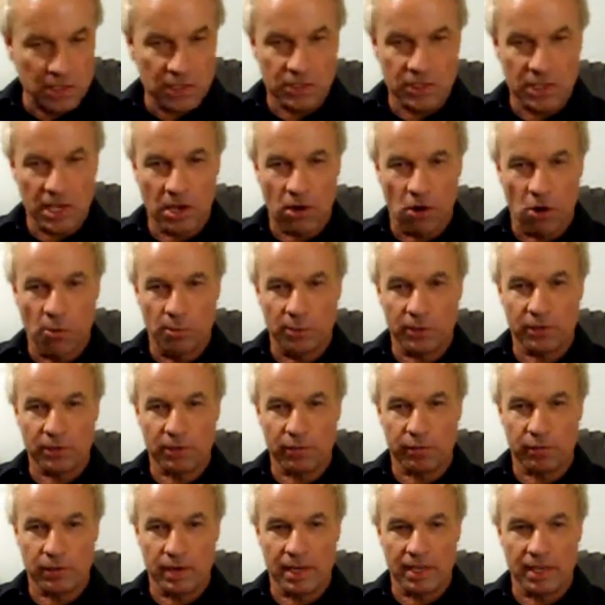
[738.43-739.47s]
Stay home with
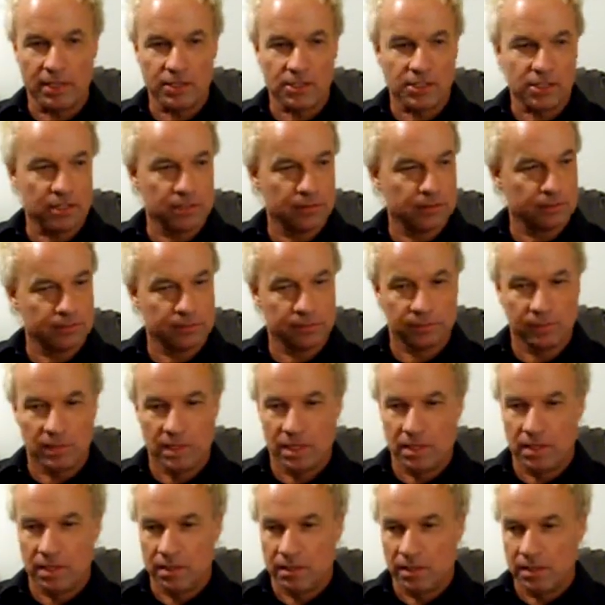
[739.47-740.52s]
your friends,
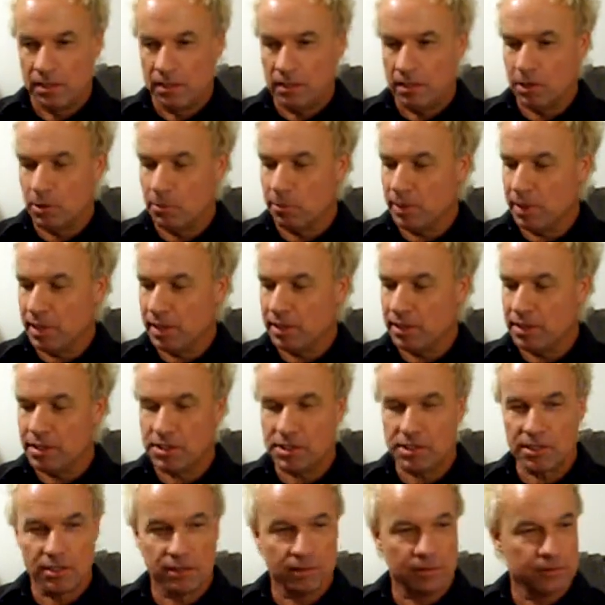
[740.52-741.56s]
your
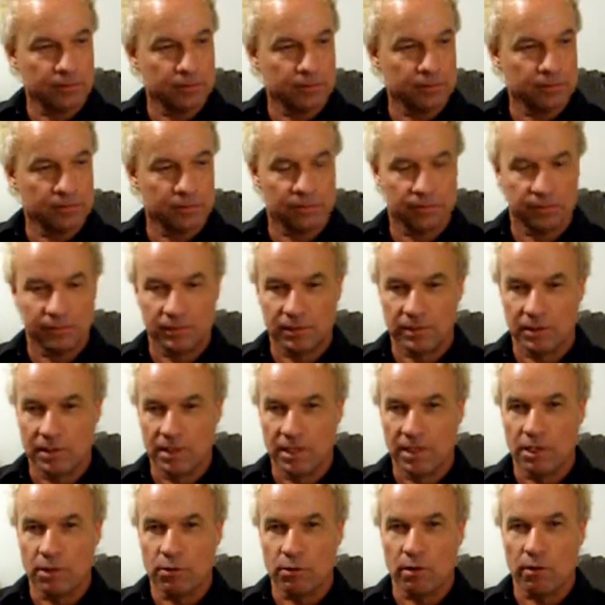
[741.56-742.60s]
buddies,
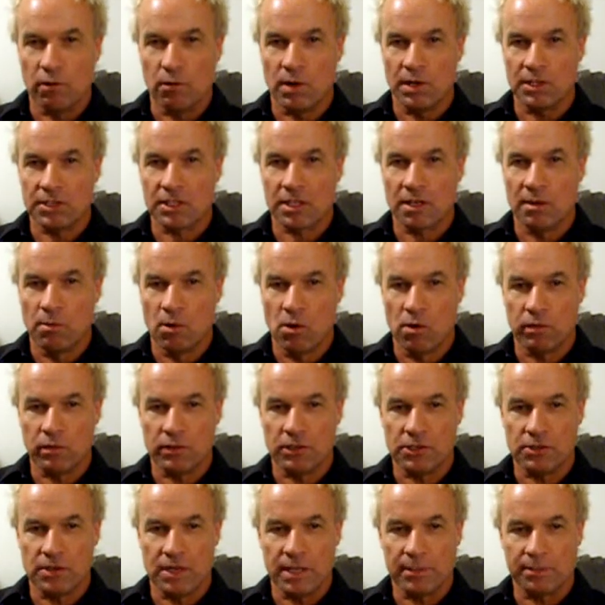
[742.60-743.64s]
whoever wants to come over
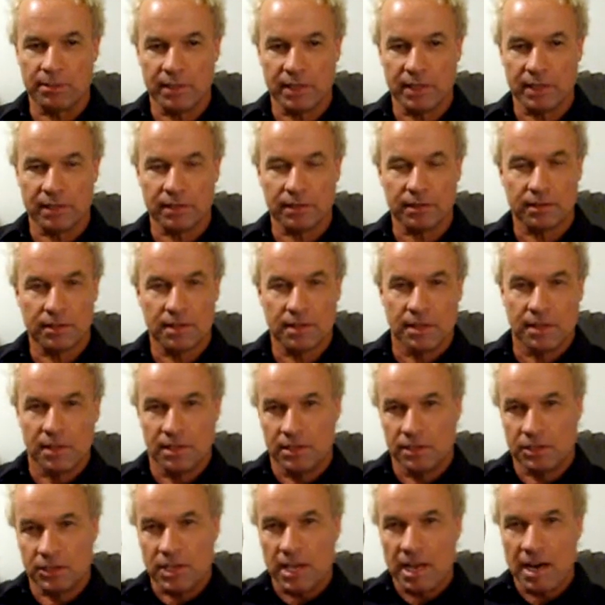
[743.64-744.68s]
and drink, but
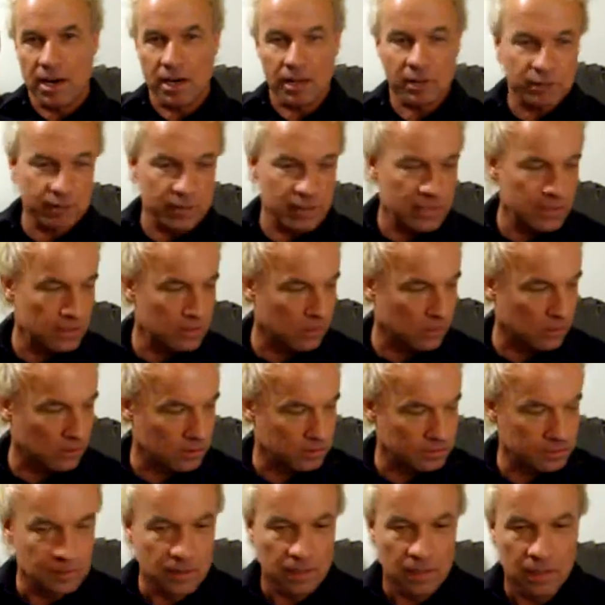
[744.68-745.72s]
stay out of the vehicle.
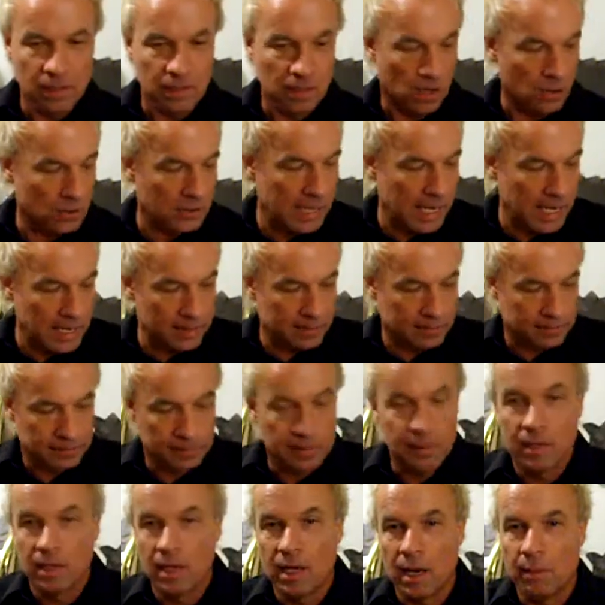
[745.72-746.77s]
Okay,
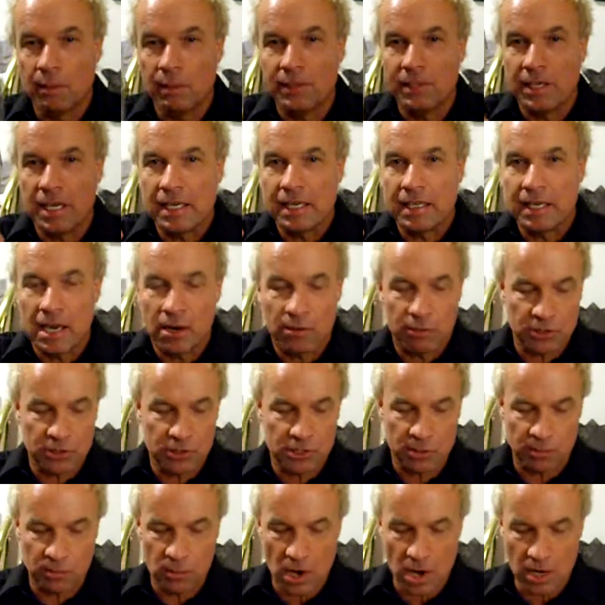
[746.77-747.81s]
I'm going to take you out with
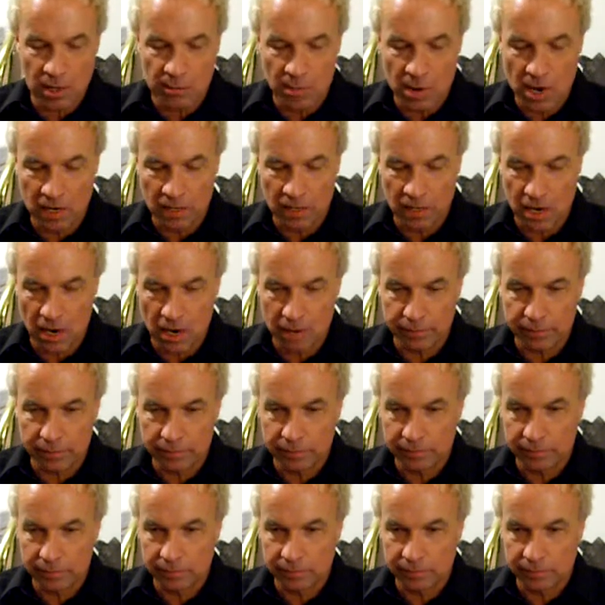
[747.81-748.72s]
some Rachmaninoff.